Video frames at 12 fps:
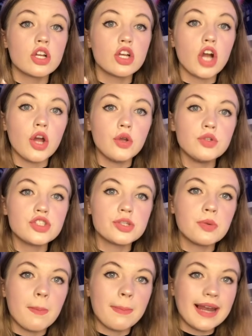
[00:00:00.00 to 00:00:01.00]
go
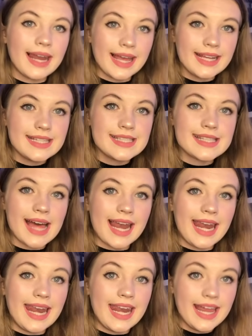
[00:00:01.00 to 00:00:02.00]
to a place that
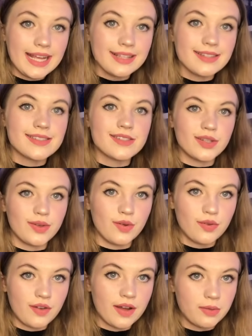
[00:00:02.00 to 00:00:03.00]
links to
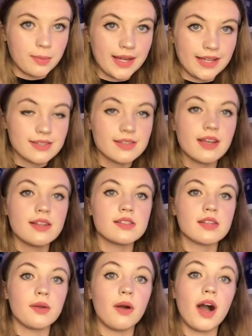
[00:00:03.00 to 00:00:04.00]
your final piece.
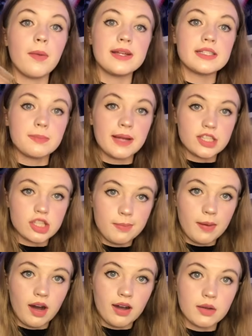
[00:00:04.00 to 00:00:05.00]
So I went to Bletchley
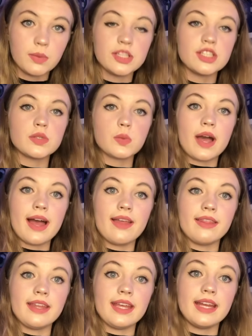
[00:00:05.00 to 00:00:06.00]
Park, which is where
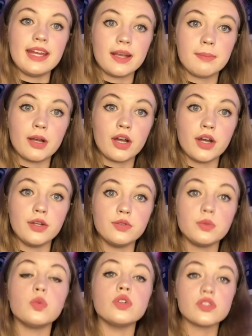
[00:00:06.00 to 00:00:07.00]
the Enigma code
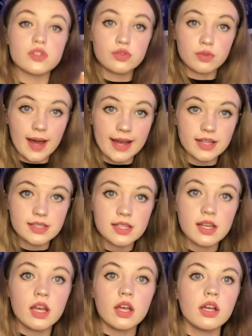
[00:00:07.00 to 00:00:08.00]
was cracked.
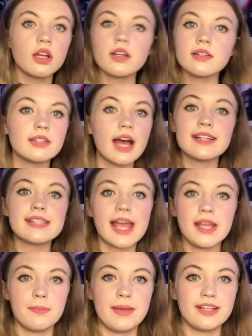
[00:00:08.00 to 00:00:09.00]

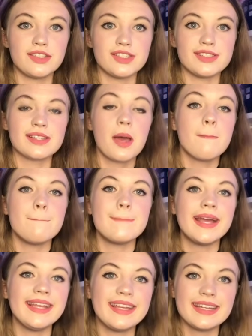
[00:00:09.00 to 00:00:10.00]
Take pictures,
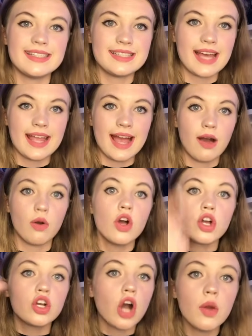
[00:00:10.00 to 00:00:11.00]
make it a day out,
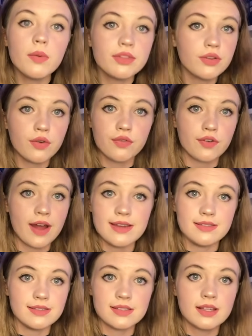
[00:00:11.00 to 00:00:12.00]
go with your
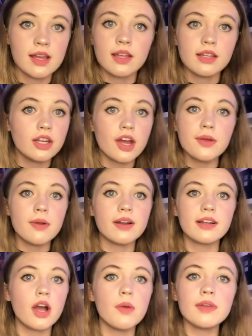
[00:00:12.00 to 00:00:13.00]
friends, you know,
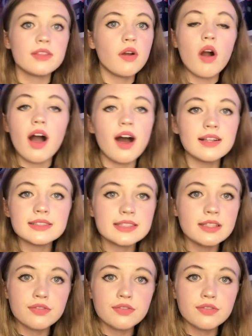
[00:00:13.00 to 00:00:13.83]
go with your artsy